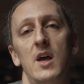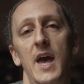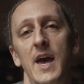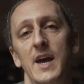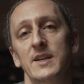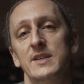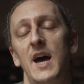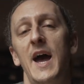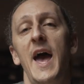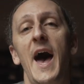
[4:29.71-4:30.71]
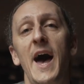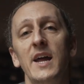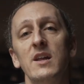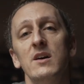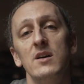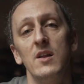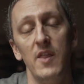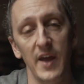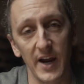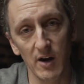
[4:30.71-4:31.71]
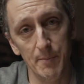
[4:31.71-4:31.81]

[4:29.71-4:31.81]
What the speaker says: And I had their